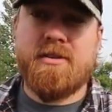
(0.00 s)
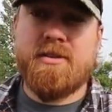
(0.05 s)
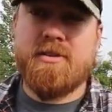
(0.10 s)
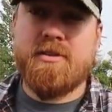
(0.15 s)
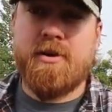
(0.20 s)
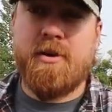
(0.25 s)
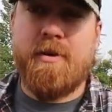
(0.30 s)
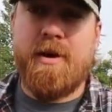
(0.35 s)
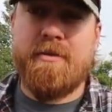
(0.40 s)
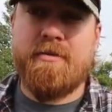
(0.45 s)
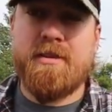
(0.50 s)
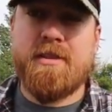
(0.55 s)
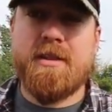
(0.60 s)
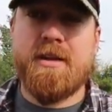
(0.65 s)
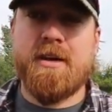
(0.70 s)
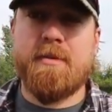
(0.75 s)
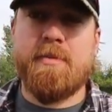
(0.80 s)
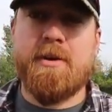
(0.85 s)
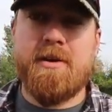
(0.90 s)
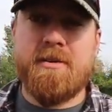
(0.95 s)
so
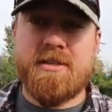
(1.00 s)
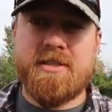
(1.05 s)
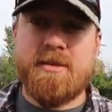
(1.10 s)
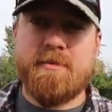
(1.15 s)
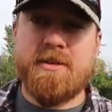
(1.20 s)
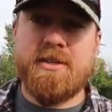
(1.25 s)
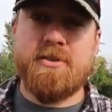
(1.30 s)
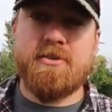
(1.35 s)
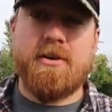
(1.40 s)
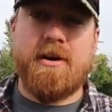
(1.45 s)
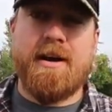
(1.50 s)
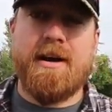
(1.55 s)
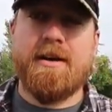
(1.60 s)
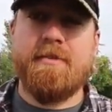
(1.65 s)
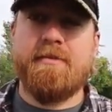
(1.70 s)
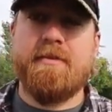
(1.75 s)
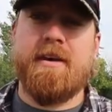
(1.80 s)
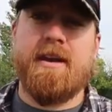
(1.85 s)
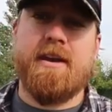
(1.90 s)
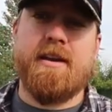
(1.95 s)
everything appears to be
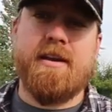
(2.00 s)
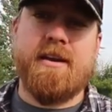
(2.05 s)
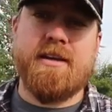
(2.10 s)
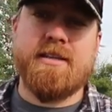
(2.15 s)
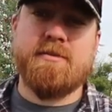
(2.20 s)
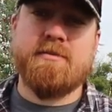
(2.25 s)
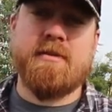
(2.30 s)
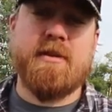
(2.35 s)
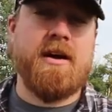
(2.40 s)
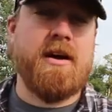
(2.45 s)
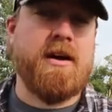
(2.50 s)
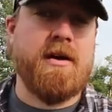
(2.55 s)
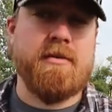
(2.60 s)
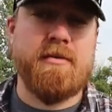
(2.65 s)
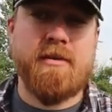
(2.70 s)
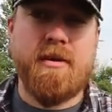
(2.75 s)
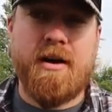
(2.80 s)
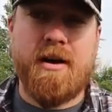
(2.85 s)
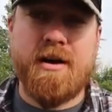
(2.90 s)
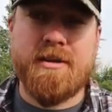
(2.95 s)
dry. We've had a nice
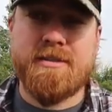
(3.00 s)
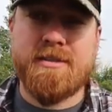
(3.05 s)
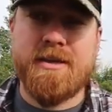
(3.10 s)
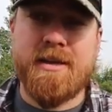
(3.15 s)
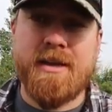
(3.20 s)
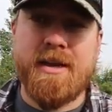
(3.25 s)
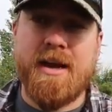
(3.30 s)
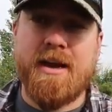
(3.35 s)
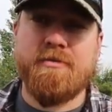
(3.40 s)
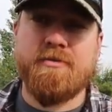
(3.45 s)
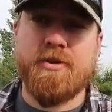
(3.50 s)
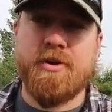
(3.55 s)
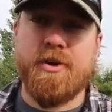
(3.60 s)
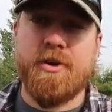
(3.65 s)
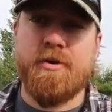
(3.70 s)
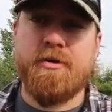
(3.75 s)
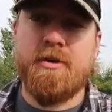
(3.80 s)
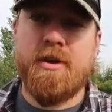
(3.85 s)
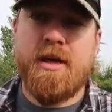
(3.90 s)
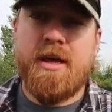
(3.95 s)
hot sunny
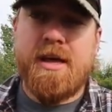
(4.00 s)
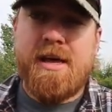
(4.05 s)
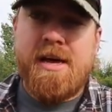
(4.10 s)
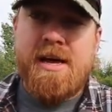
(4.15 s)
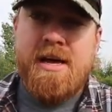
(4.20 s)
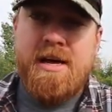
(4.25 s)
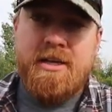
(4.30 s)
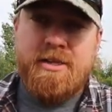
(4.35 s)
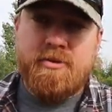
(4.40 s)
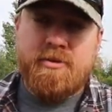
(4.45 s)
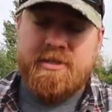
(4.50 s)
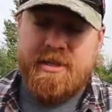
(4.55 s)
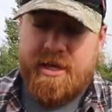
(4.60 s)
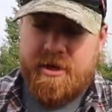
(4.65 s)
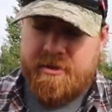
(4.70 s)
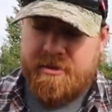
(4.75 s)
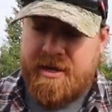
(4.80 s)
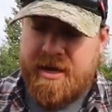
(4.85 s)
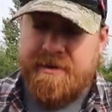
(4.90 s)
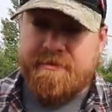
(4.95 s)
afternoon. So it's
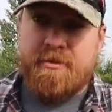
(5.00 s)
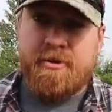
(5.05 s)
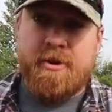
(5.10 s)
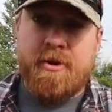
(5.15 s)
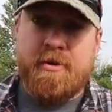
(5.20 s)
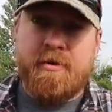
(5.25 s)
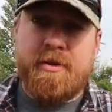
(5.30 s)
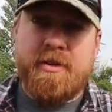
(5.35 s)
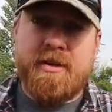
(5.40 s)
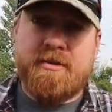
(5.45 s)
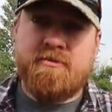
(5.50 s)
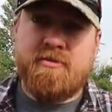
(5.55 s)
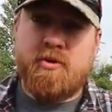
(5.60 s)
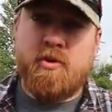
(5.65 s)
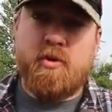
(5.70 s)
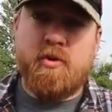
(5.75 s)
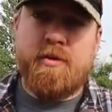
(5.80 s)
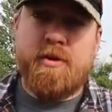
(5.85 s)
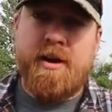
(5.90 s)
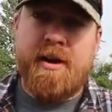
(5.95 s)
later in the afternoon, things will
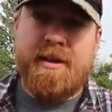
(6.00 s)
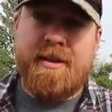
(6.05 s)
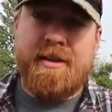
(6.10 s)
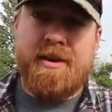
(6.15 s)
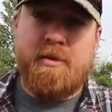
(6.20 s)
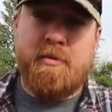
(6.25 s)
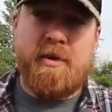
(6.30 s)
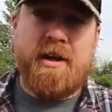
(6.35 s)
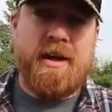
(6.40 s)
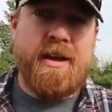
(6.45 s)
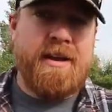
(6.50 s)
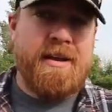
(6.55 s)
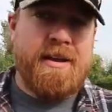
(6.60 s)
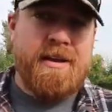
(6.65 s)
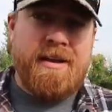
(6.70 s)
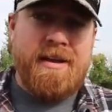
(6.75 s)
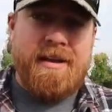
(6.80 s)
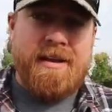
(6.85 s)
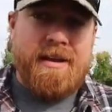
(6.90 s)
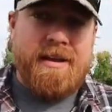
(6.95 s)
cool down a little bit.
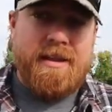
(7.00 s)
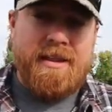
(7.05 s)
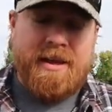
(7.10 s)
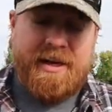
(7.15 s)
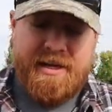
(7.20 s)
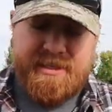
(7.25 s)
Like I